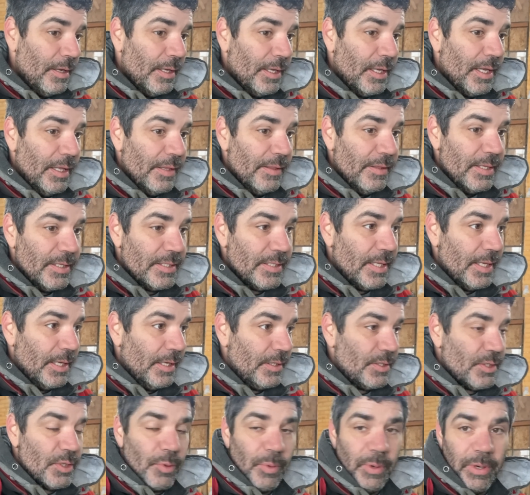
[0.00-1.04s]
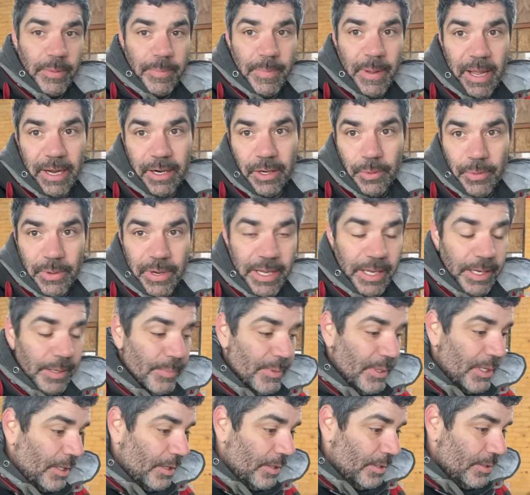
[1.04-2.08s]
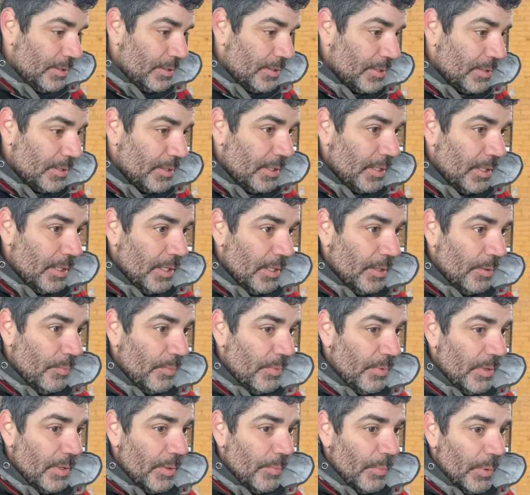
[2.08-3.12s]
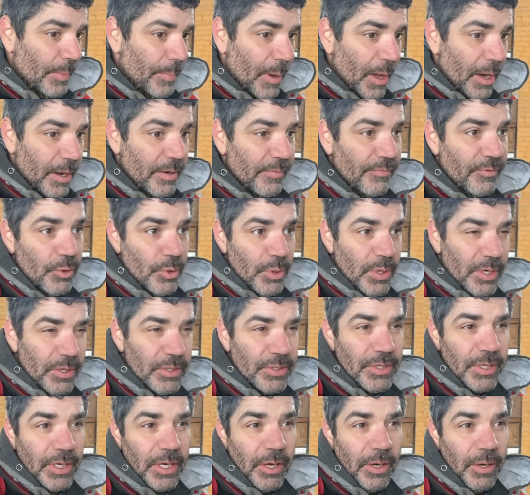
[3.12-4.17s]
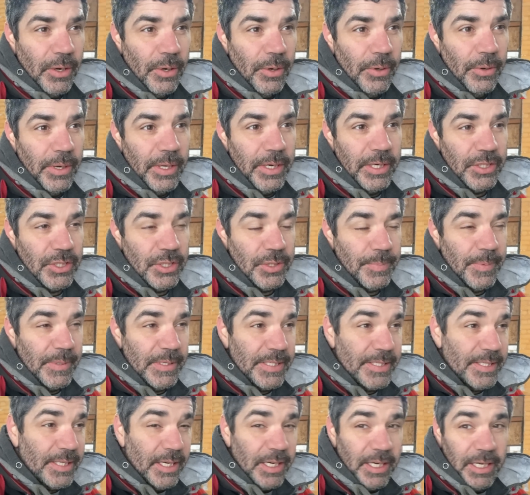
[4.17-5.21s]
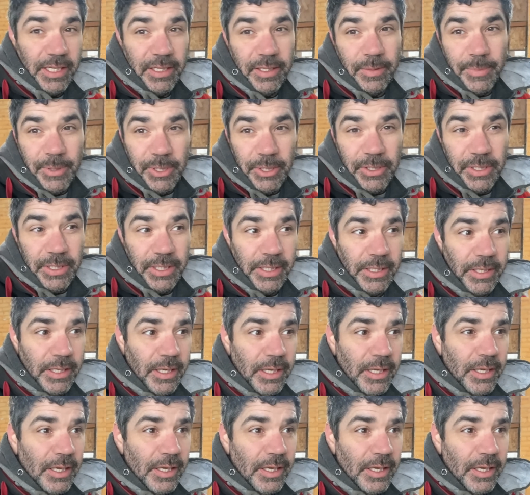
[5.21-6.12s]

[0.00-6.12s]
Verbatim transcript: getting this thing squared back away because uh, we bought it a few years ago and it's just been sitting in the building,